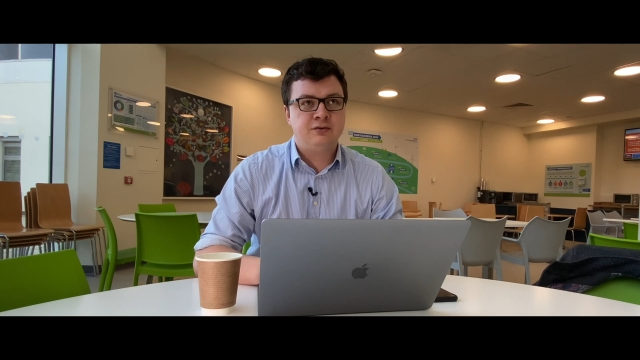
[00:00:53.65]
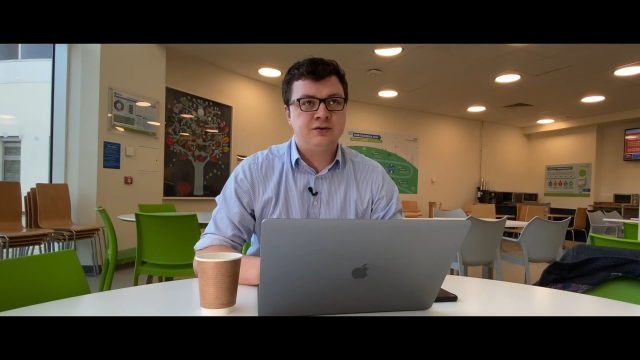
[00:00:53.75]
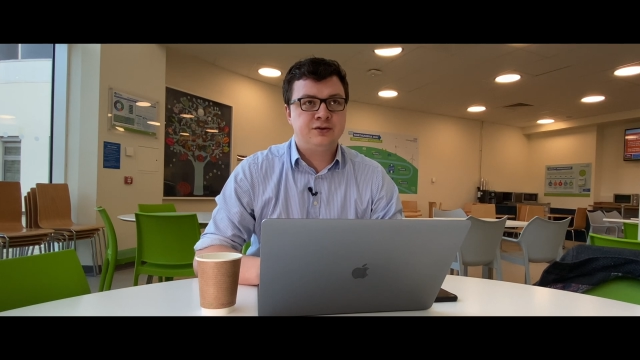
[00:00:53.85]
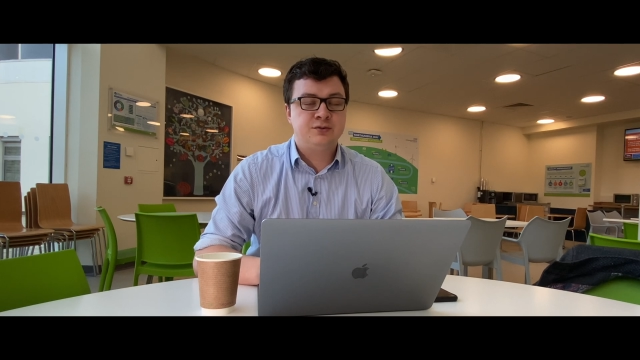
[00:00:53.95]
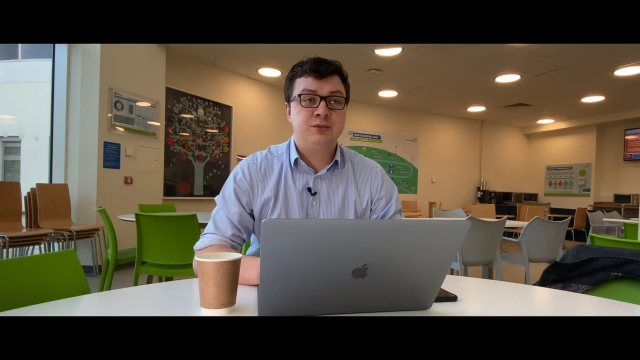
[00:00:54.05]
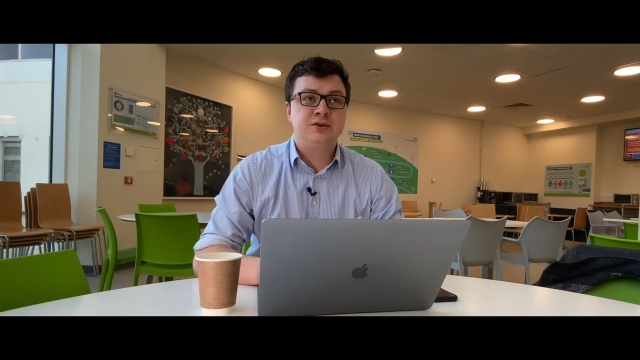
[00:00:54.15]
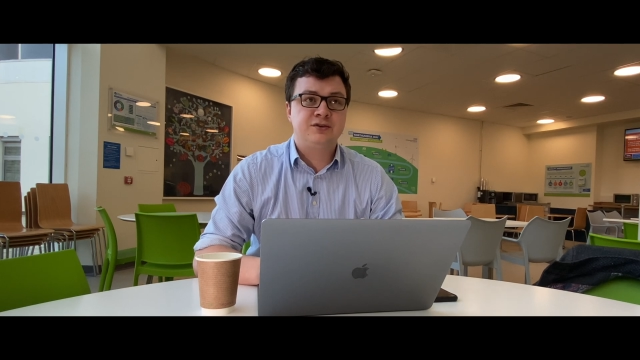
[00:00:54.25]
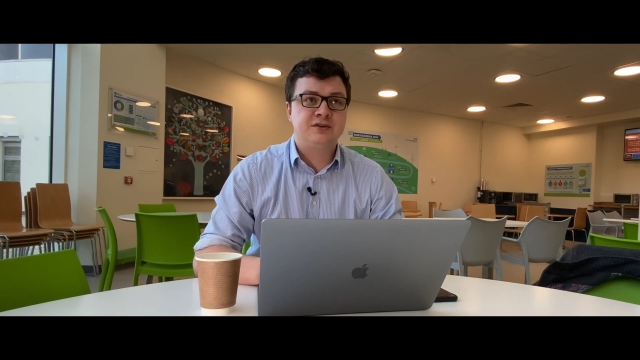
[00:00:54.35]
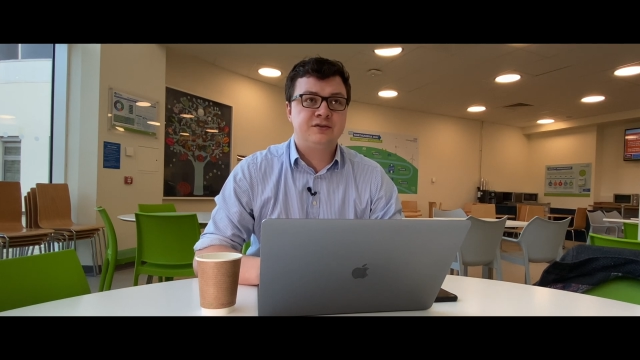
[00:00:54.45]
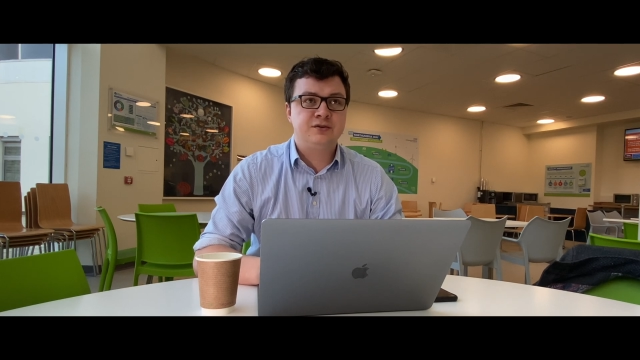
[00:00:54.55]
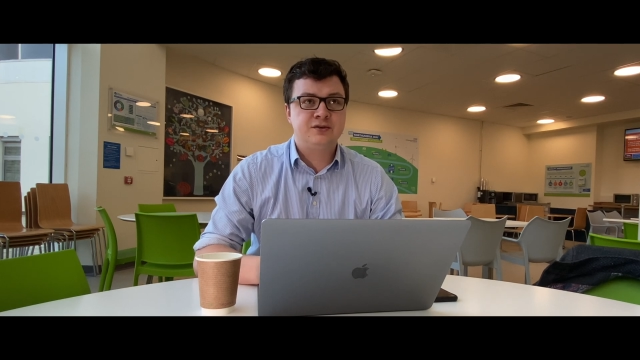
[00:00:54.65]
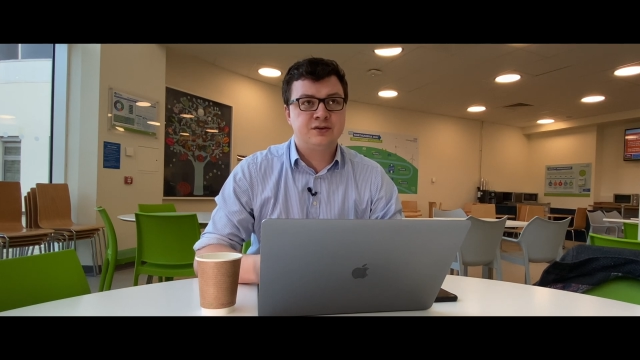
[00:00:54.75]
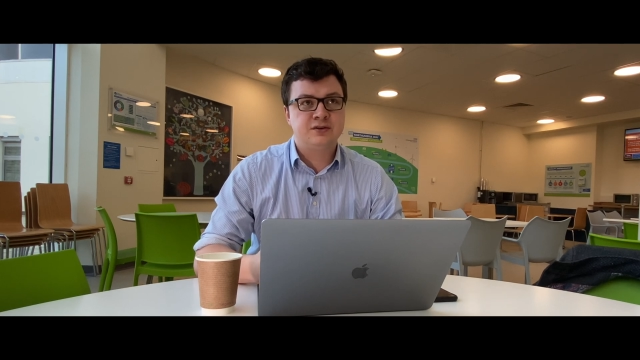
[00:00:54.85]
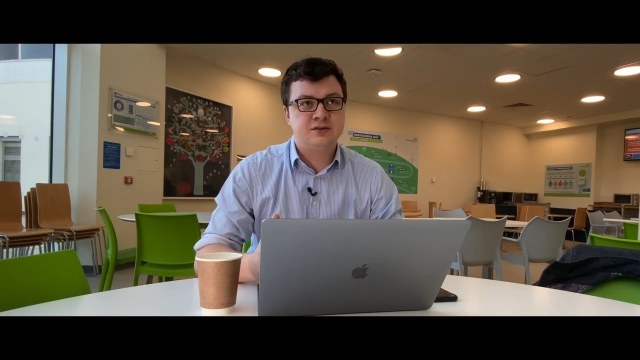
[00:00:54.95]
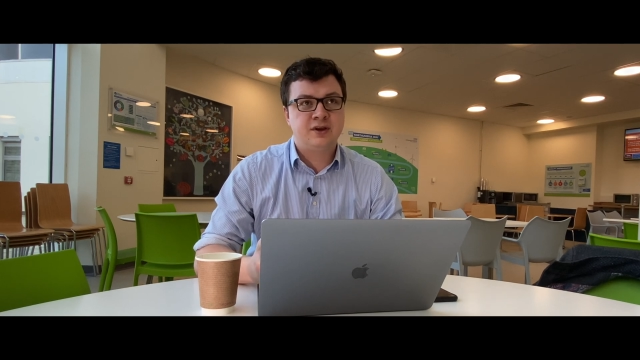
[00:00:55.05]
reduce blood
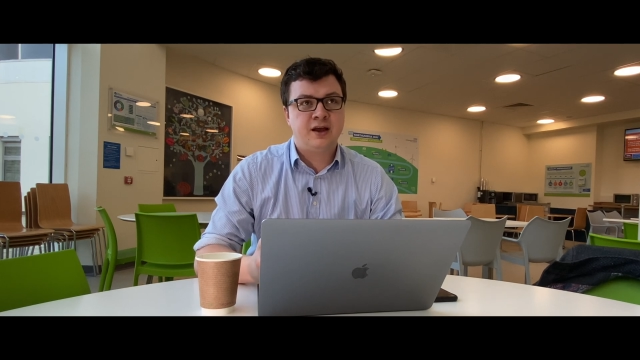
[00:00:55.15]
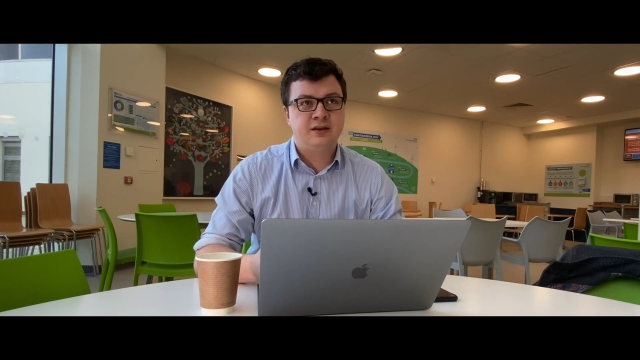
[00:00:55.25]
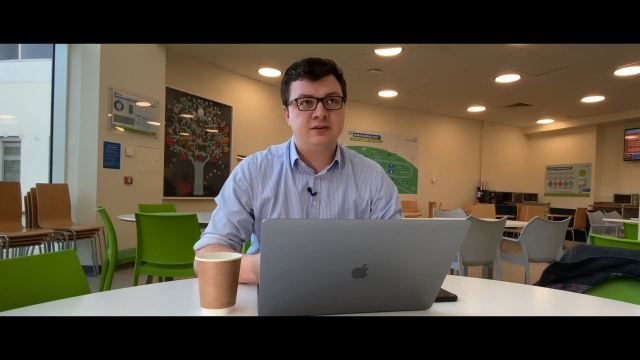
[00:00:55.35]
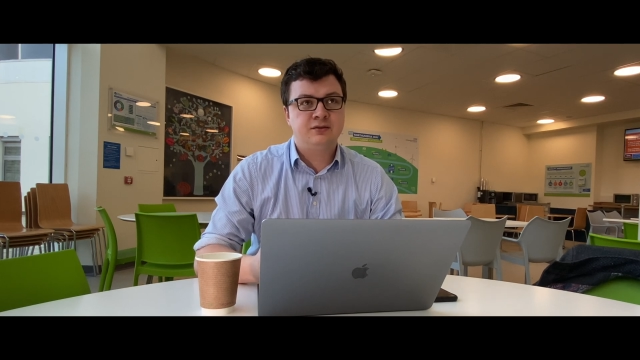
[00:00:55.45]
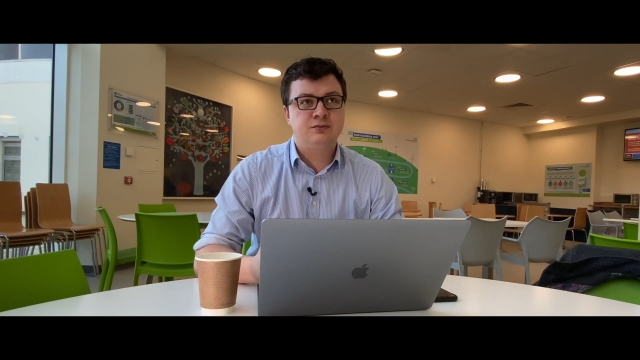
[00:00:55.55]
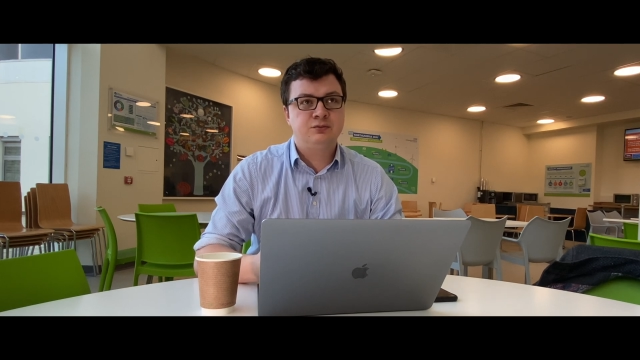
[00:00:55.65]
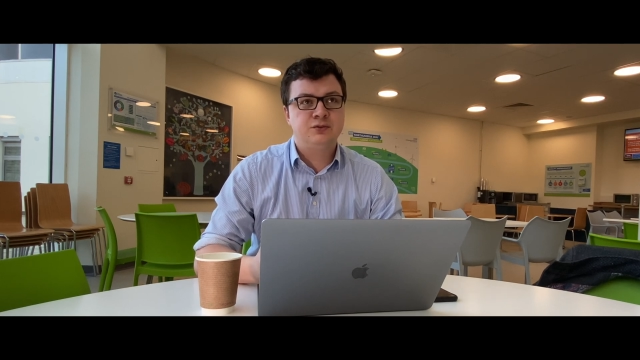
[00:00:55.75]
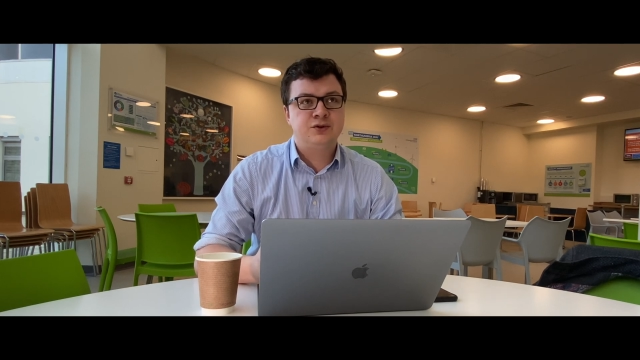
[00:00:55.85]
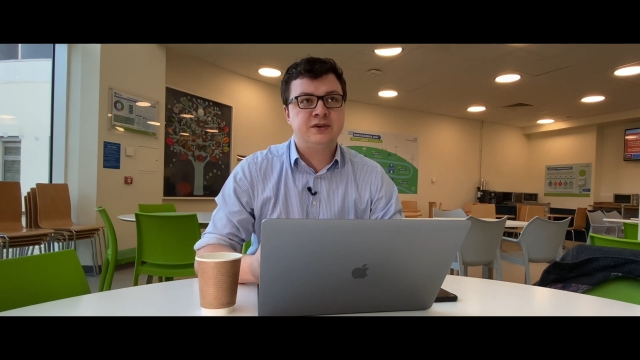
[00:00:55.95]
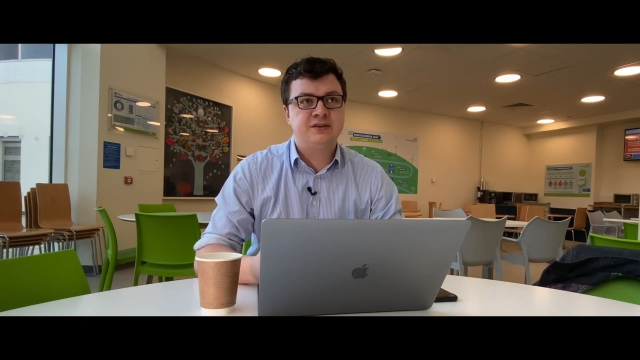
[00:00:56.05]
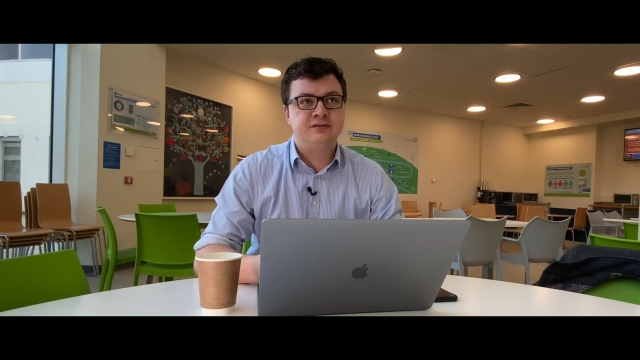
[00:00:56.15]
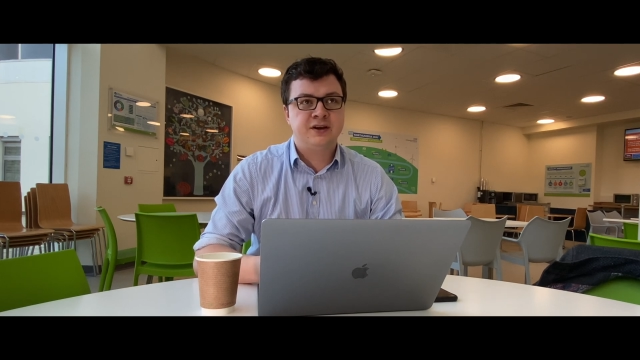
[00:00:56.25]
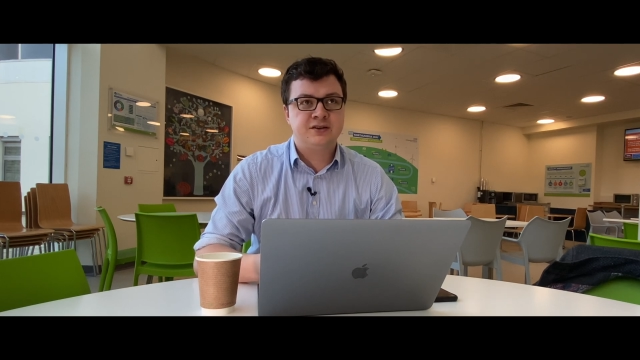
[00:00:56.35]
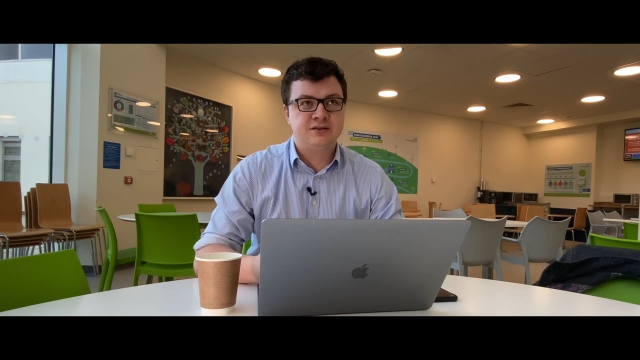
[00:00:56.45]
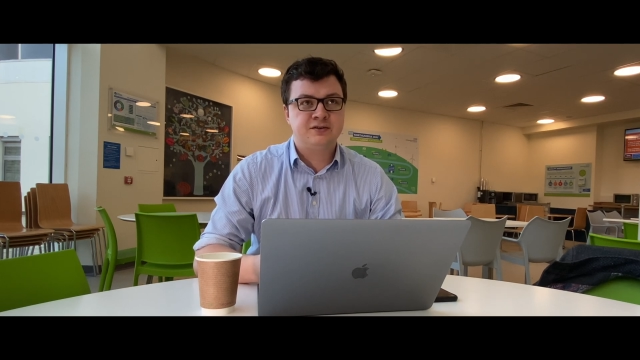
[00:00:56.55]
transfusions and joint
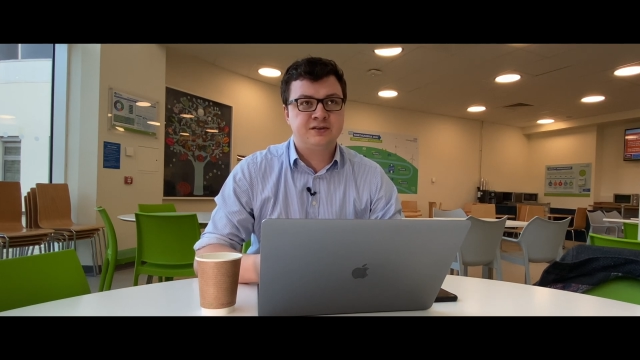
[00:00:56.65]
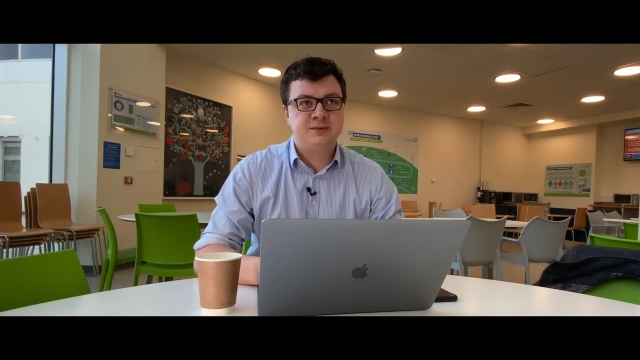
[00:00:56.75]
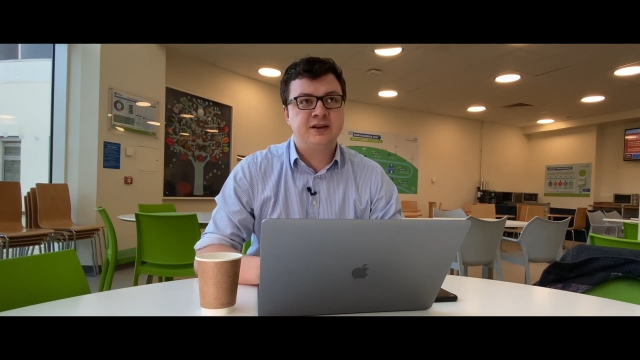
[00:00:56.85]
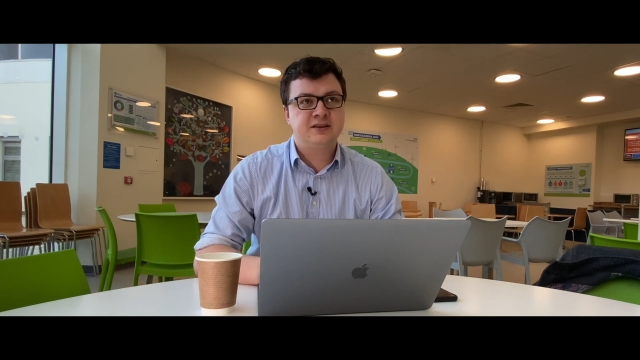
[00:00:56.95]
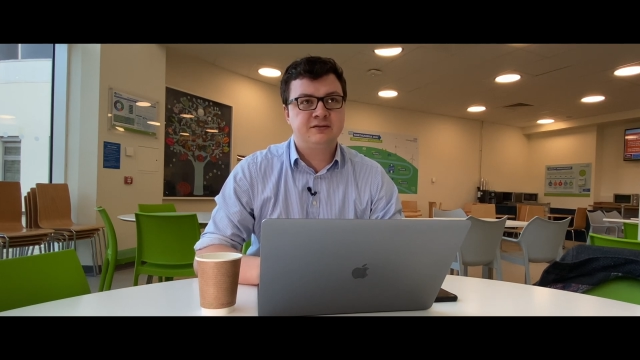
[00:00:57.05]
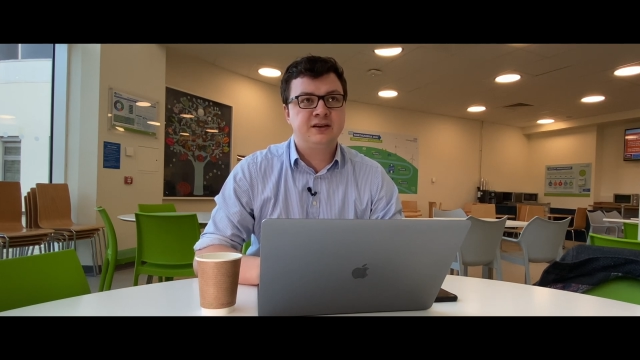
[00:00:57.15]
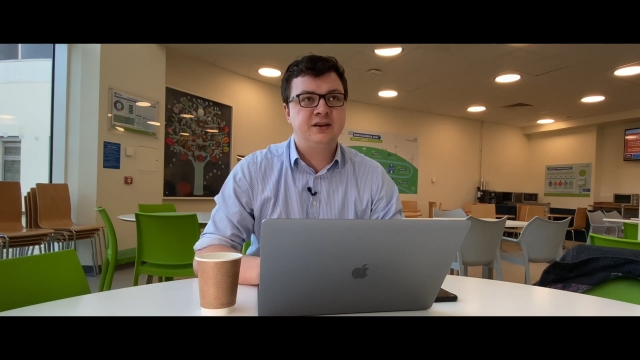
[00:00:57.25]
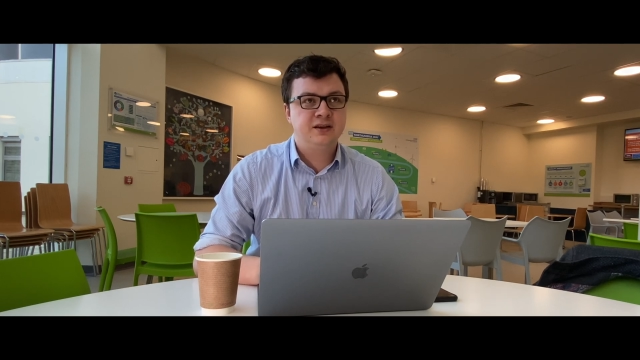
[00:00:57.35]
infections respectively.